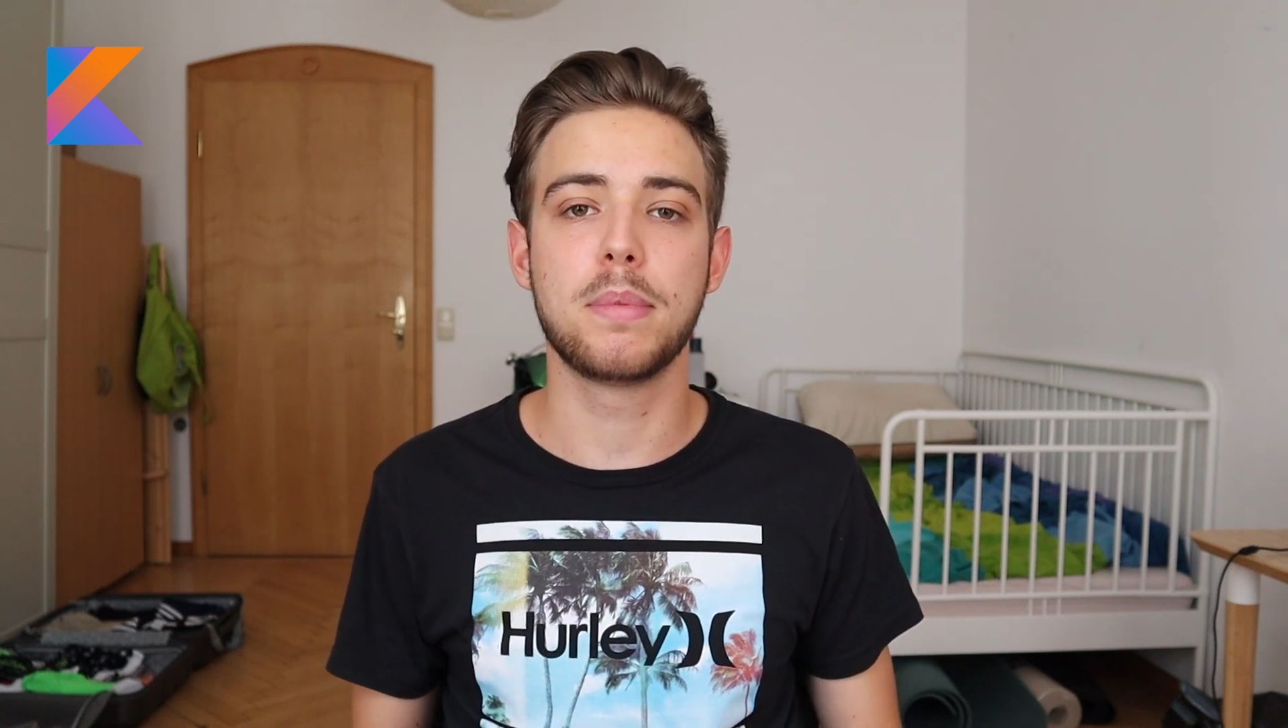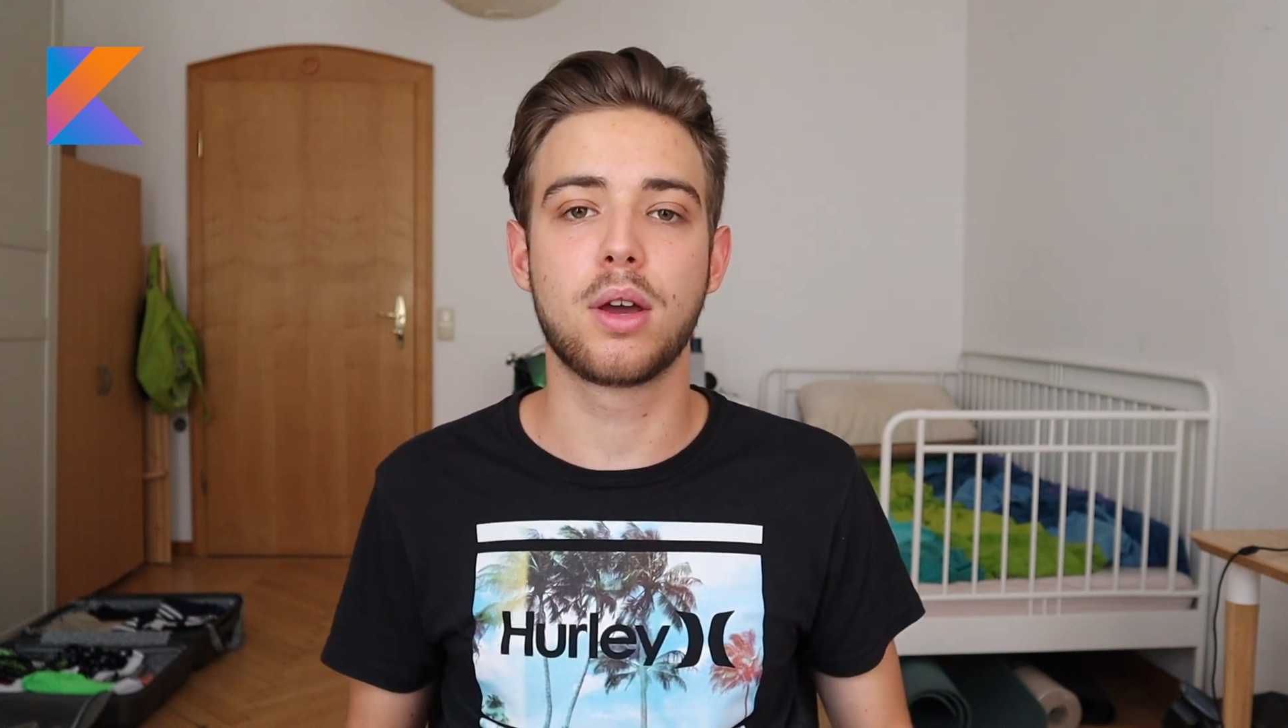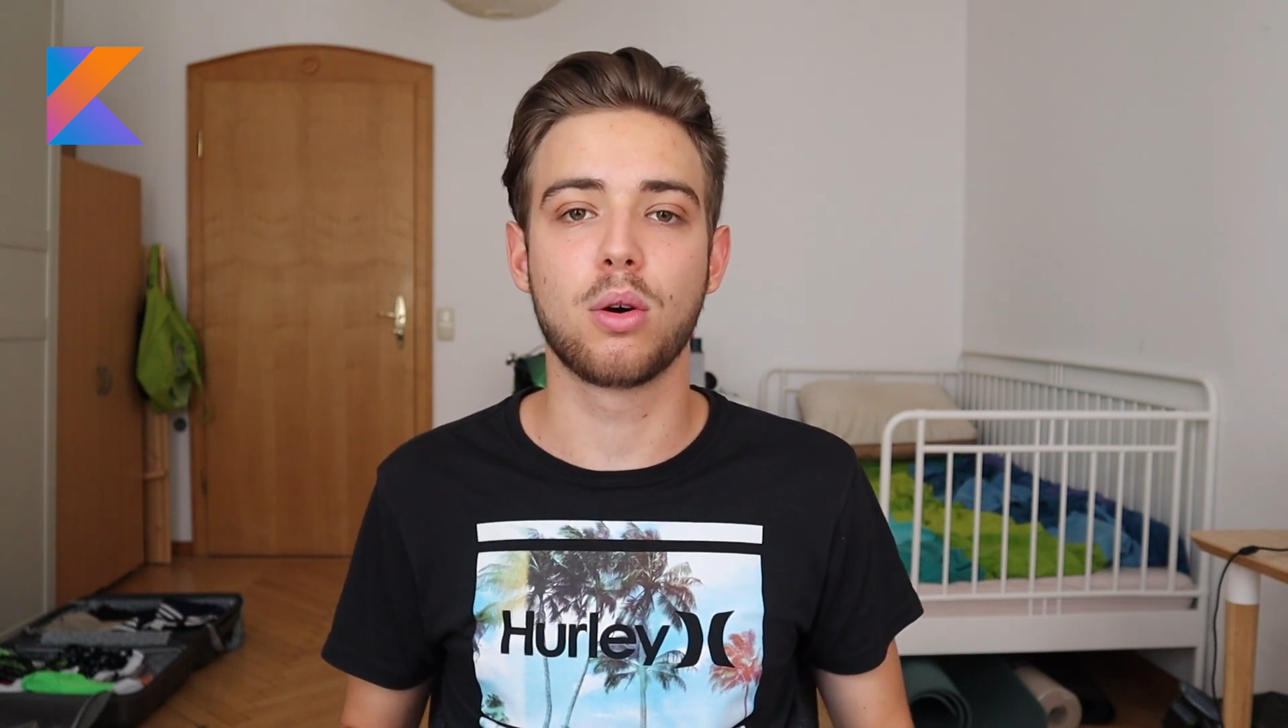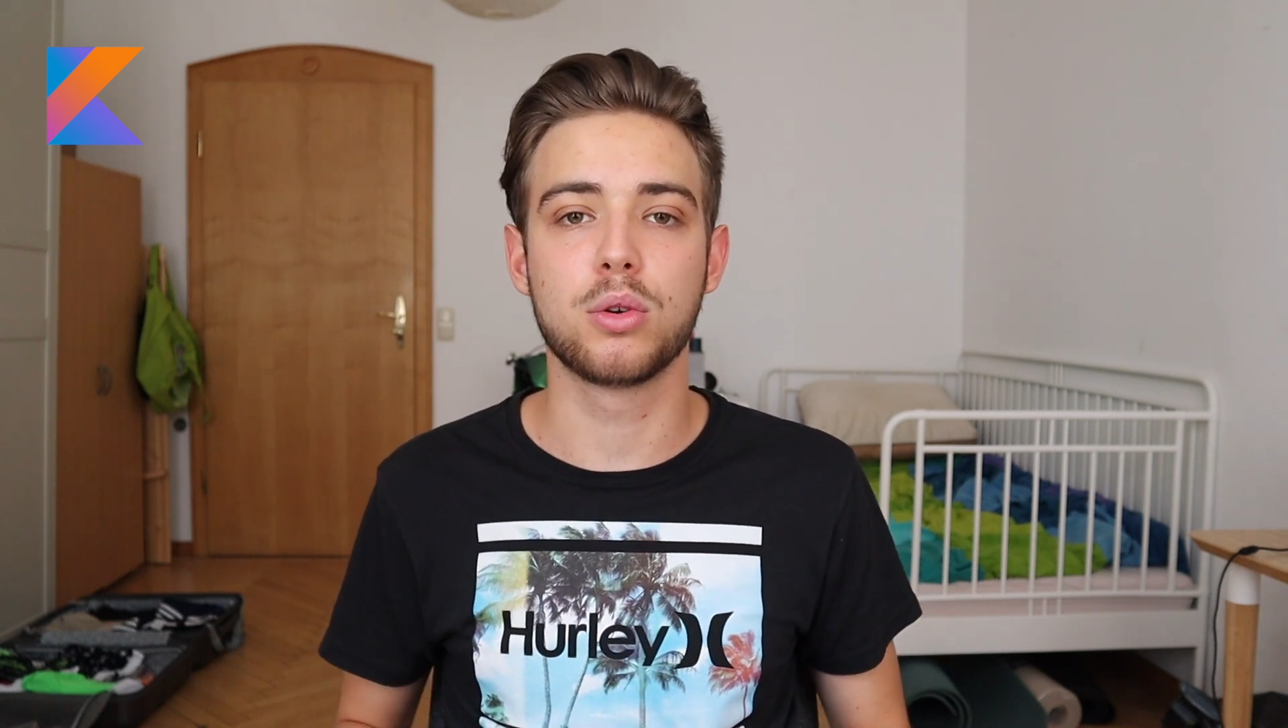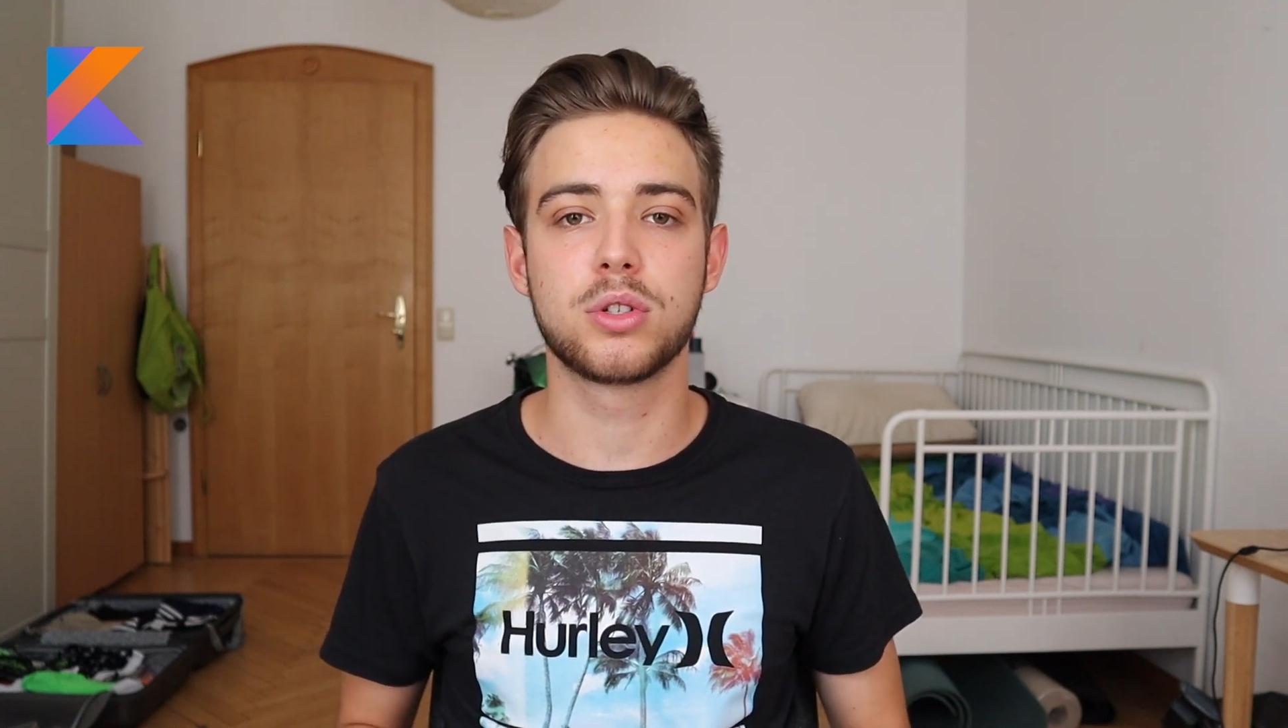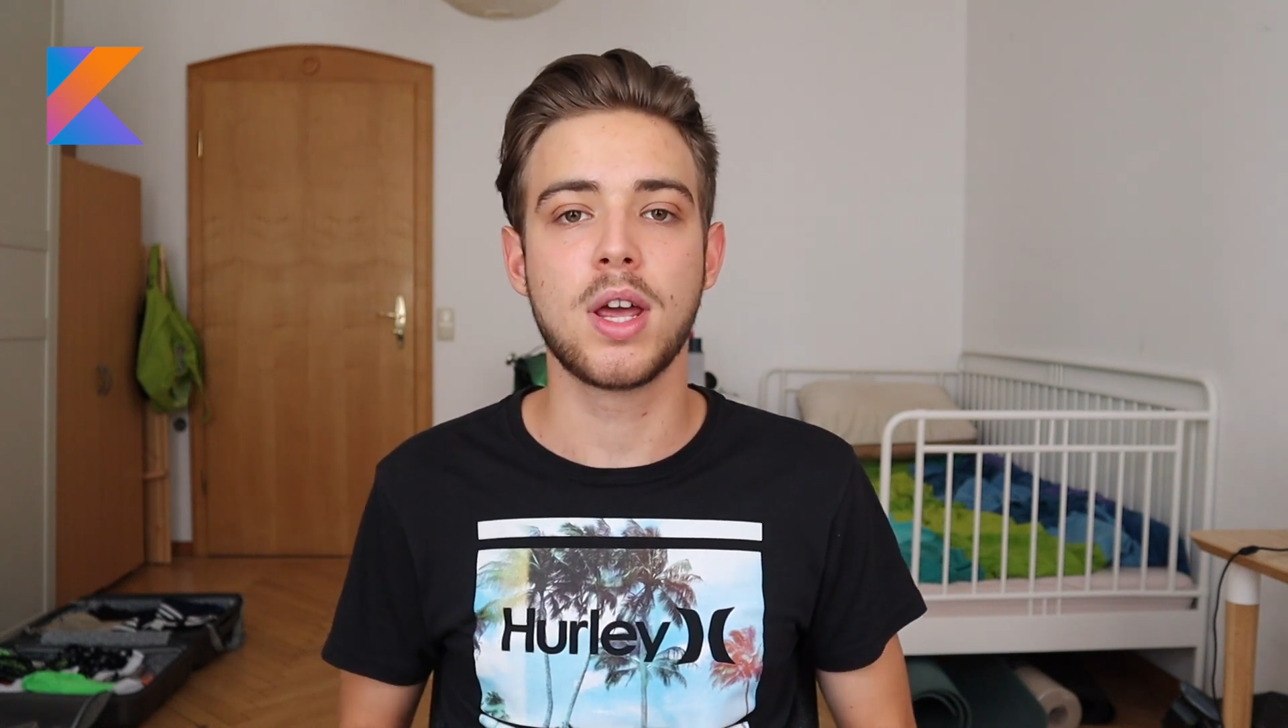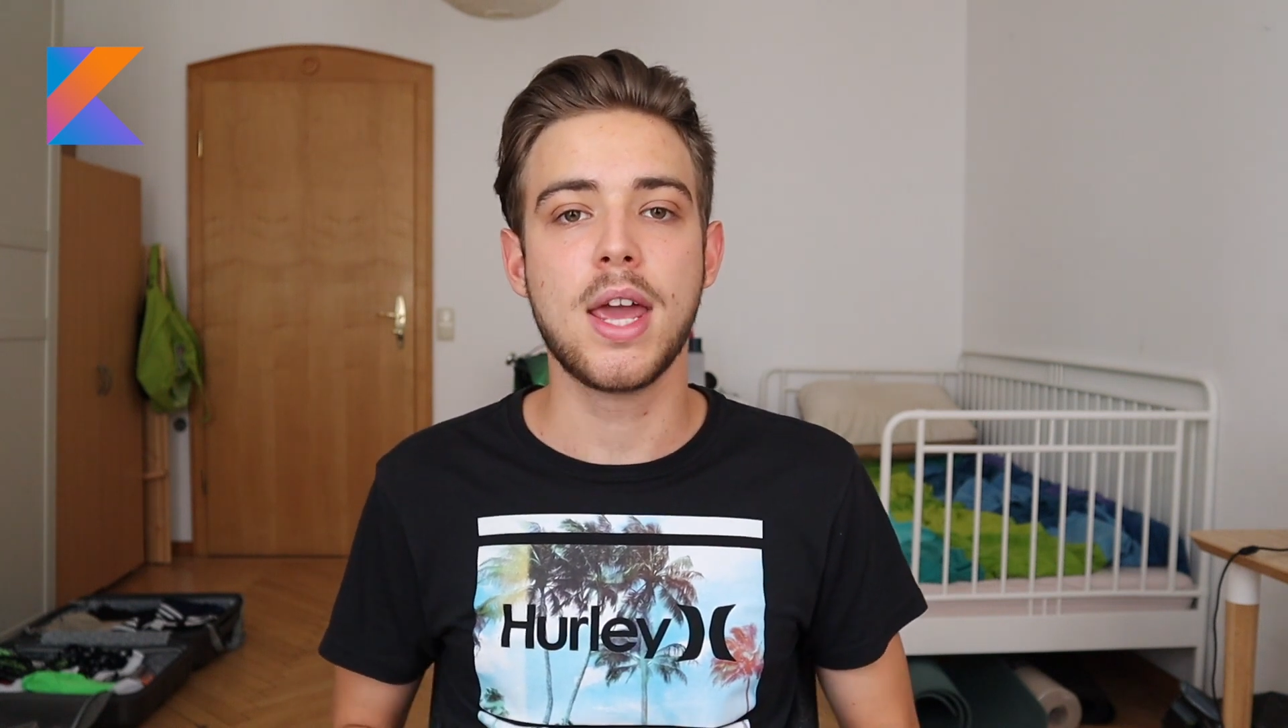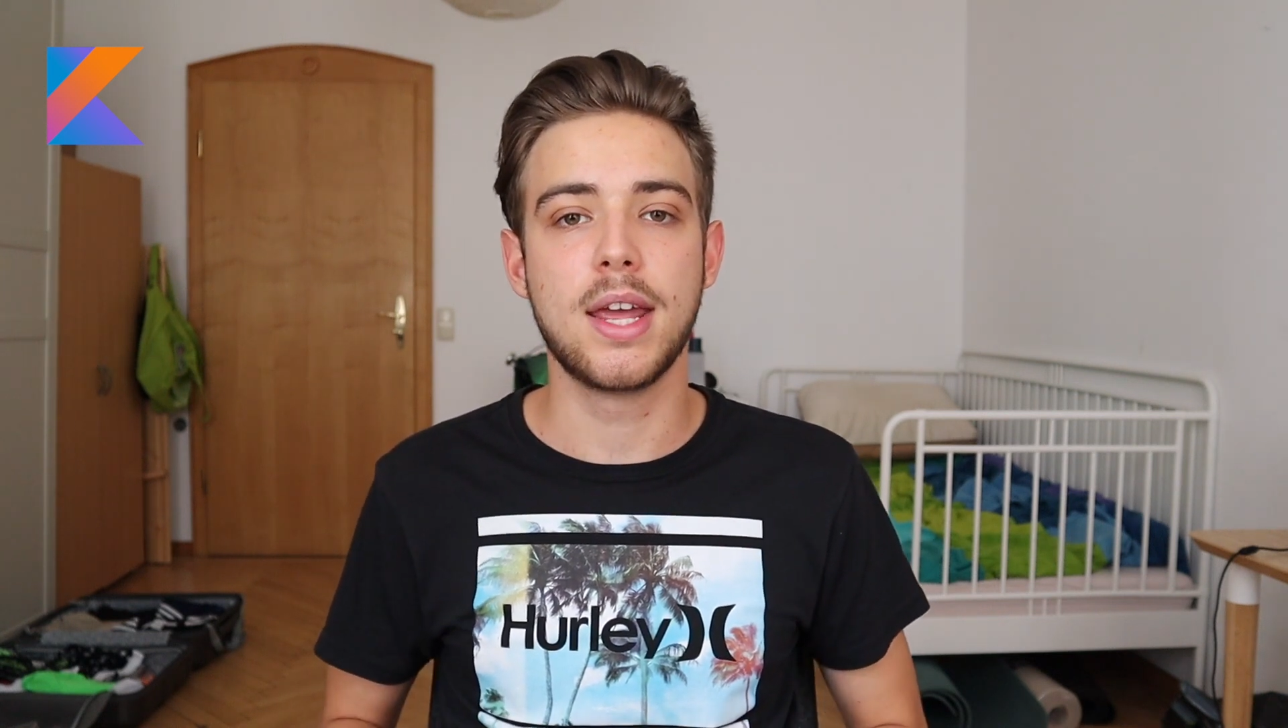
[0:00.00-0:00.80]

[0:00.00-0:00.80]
because